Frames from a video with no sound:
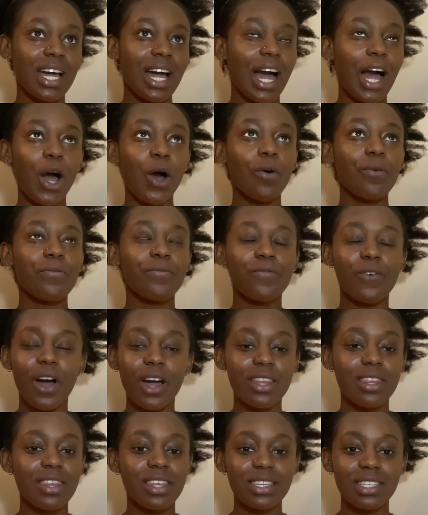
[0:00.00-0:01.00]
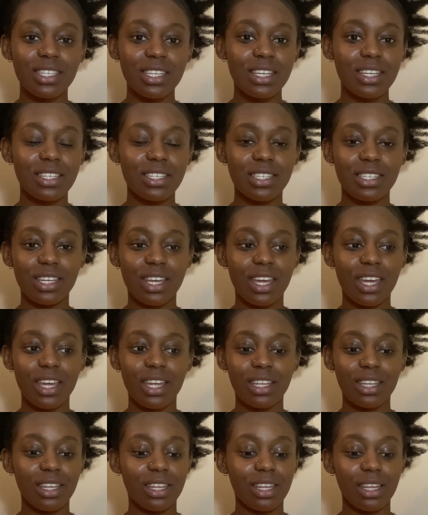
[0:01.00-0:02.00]
how fun this is,
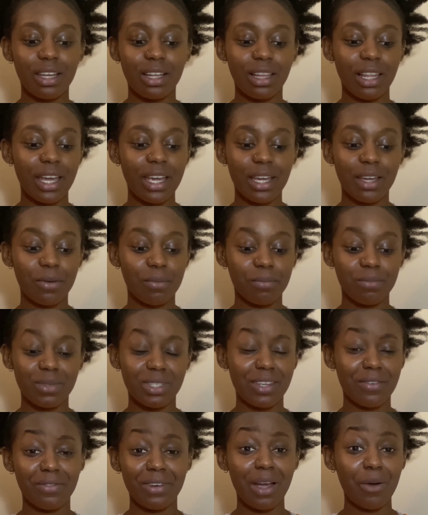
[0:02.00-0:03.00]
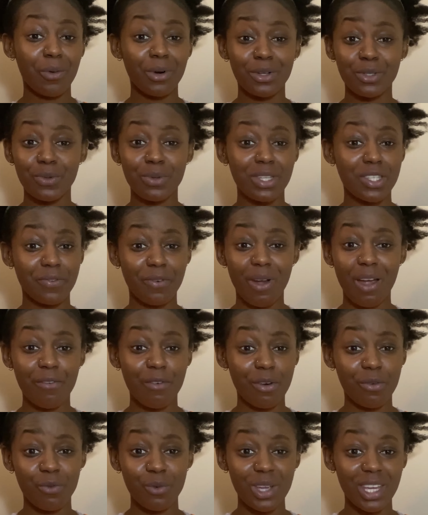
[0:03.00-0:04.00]
and like Steph and I want to do this
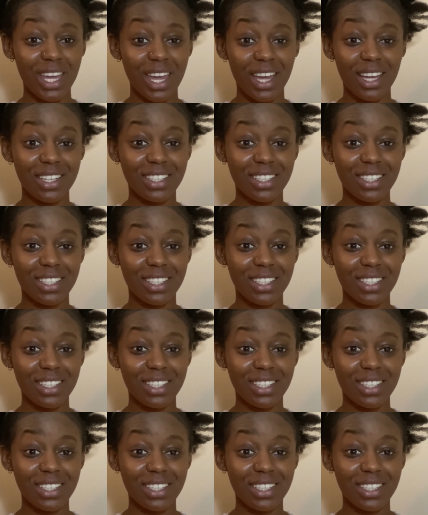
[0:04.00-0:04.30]
forever if we can.